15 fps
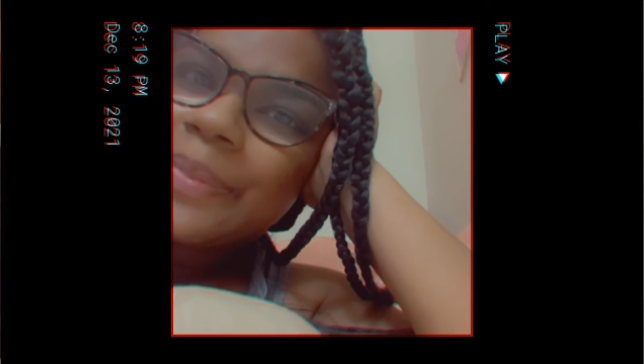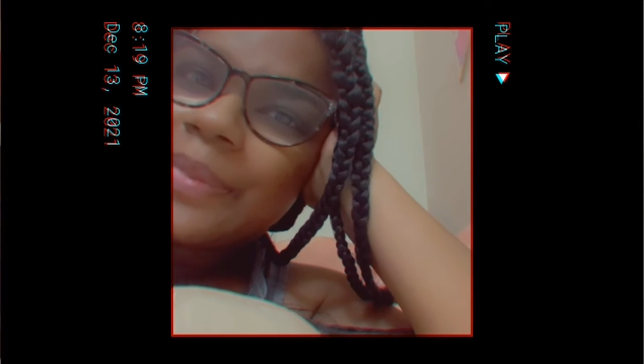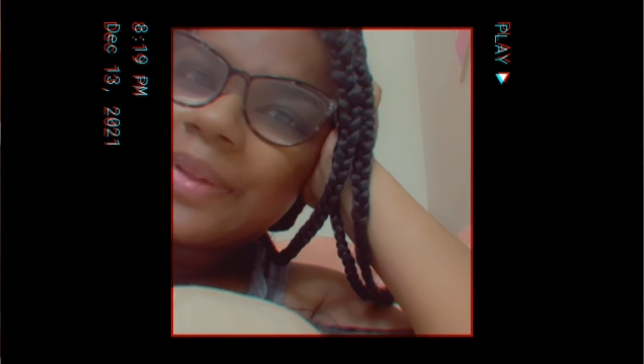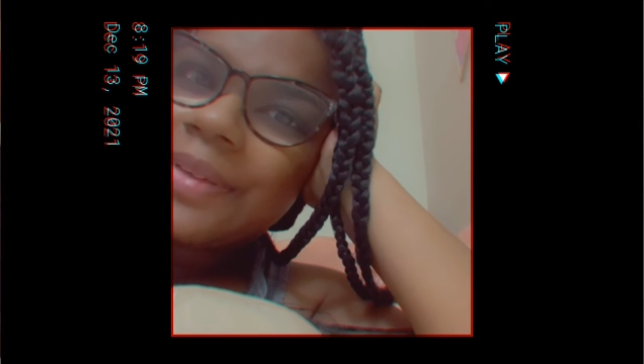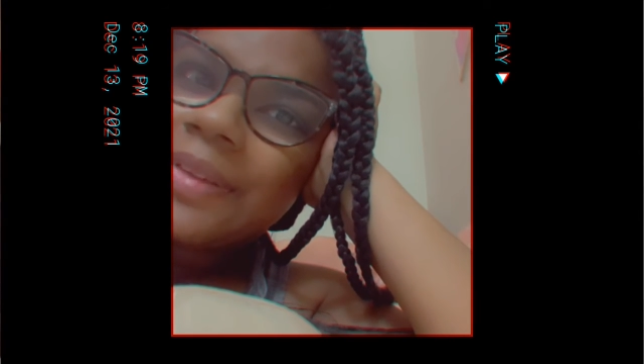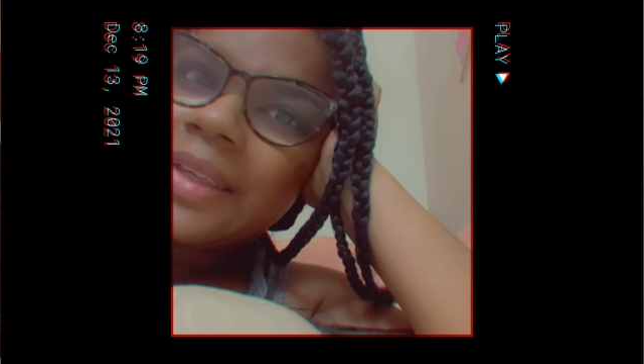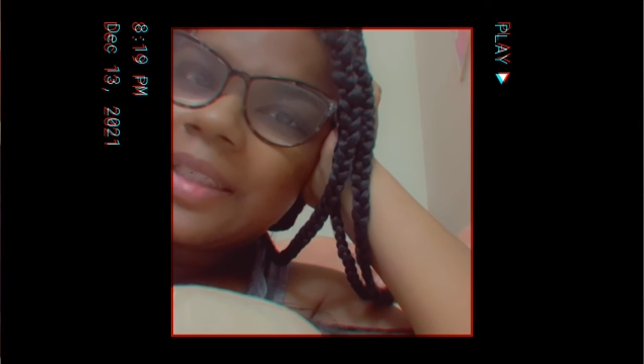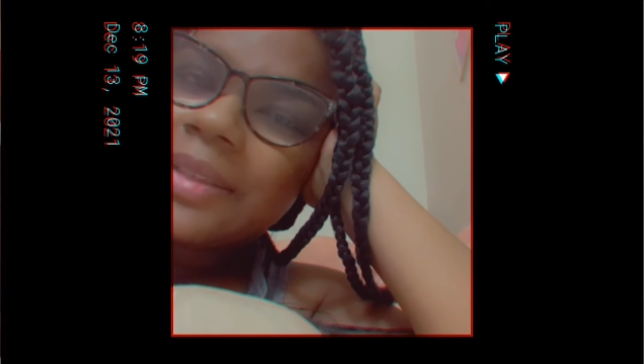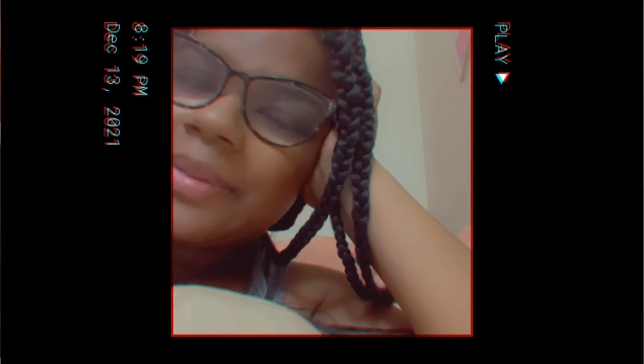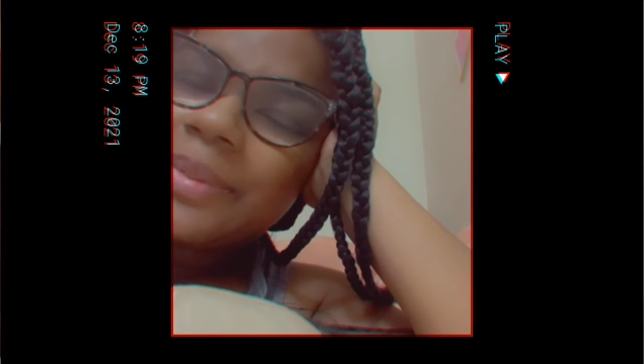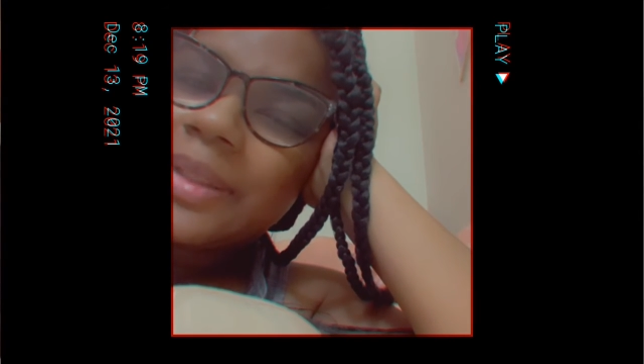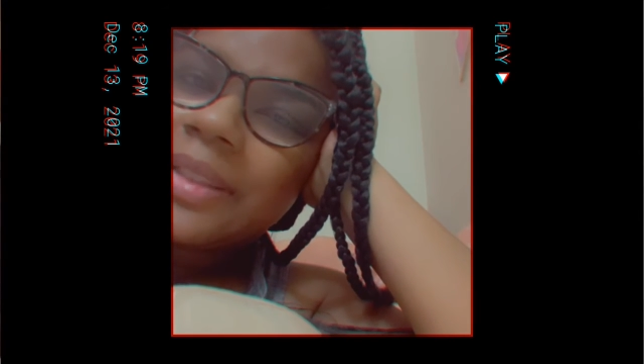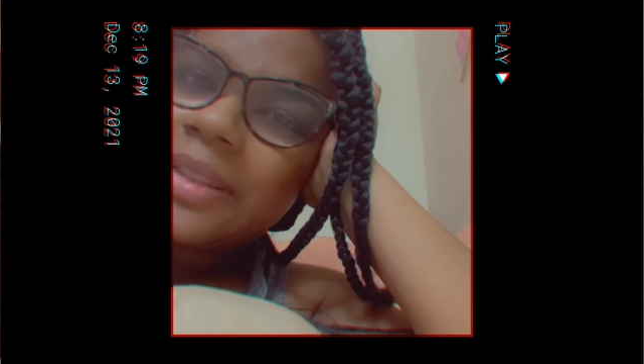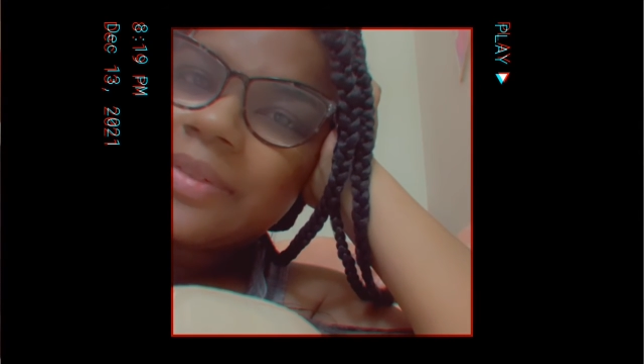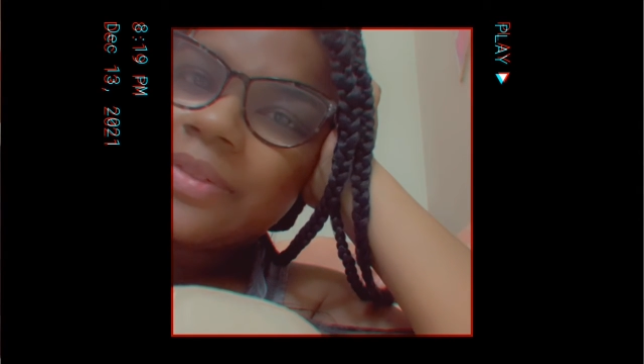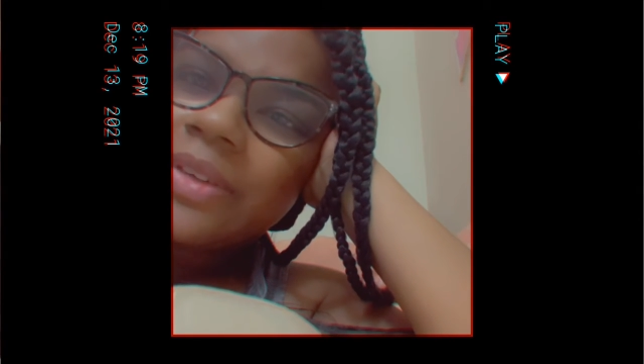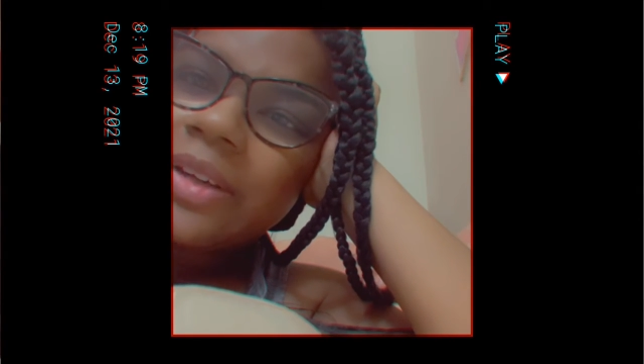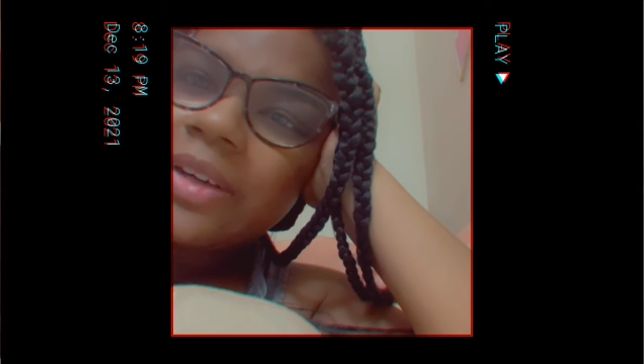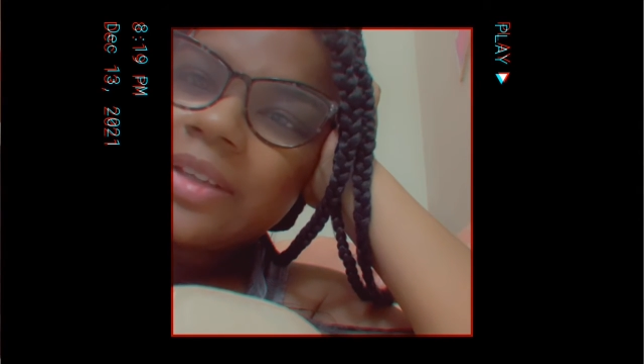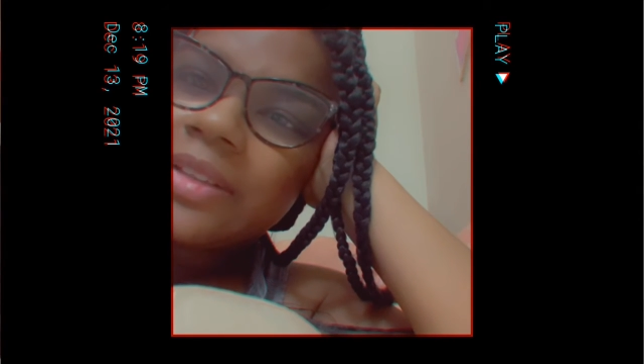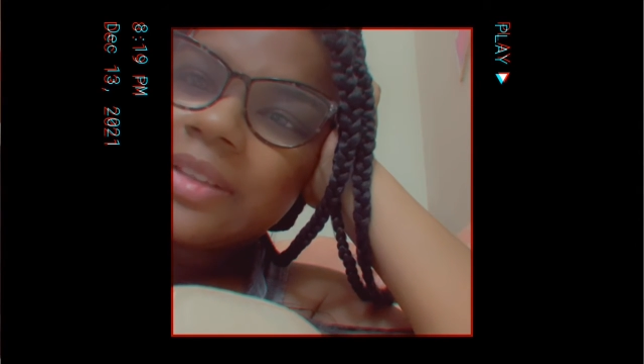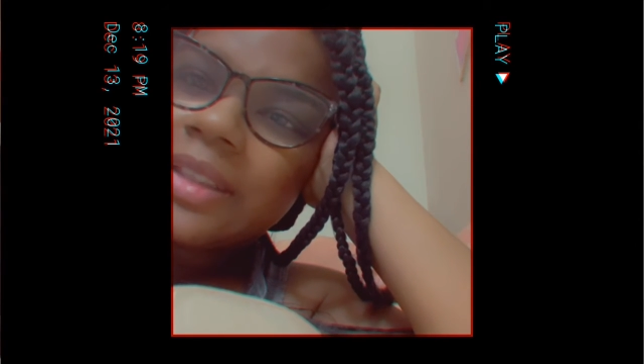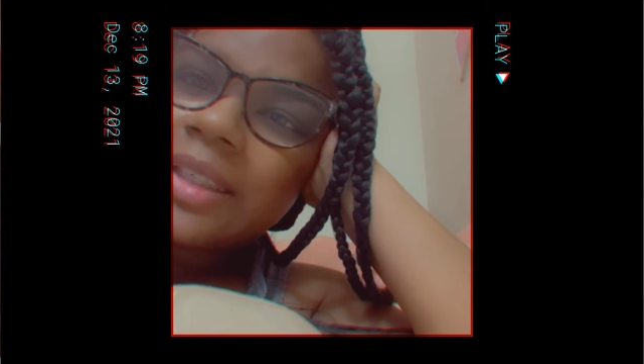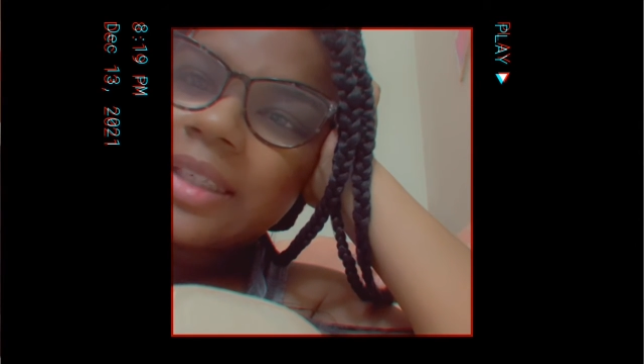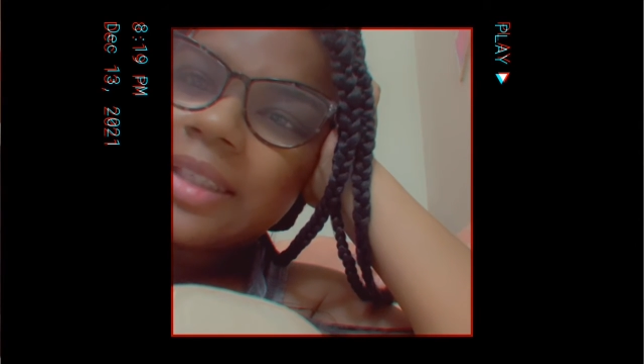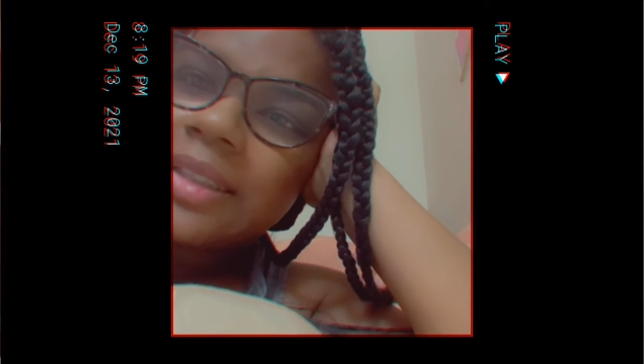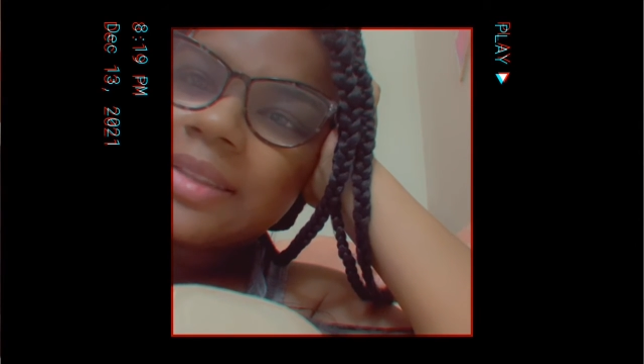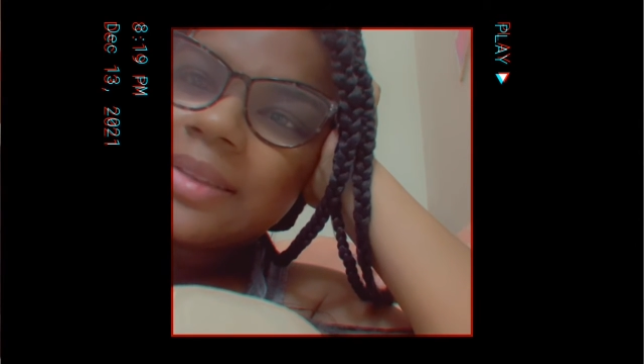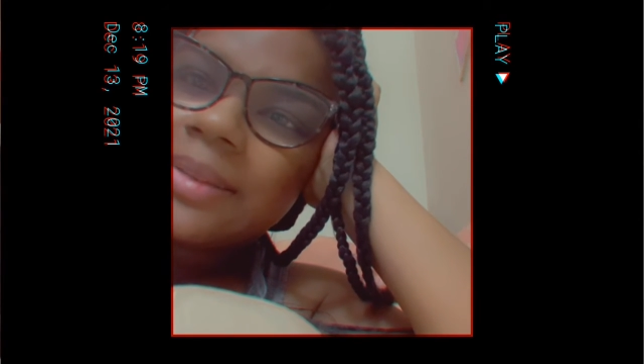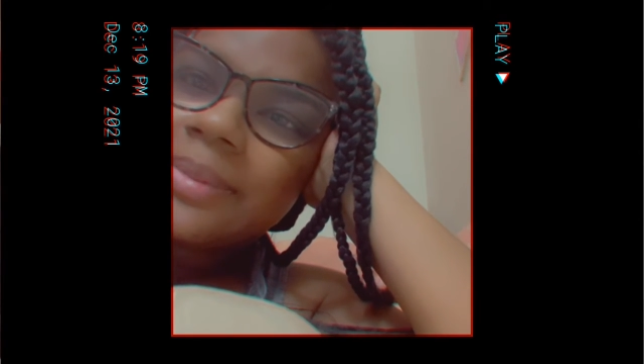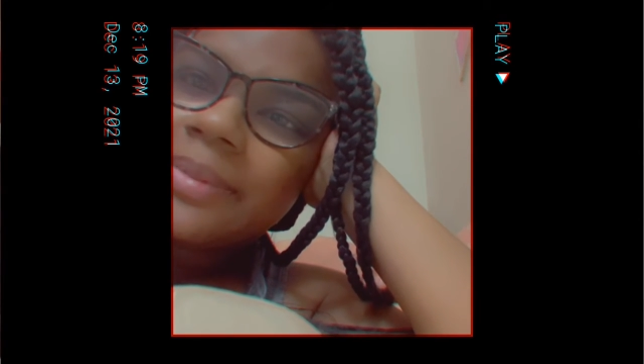that'll be a vlog that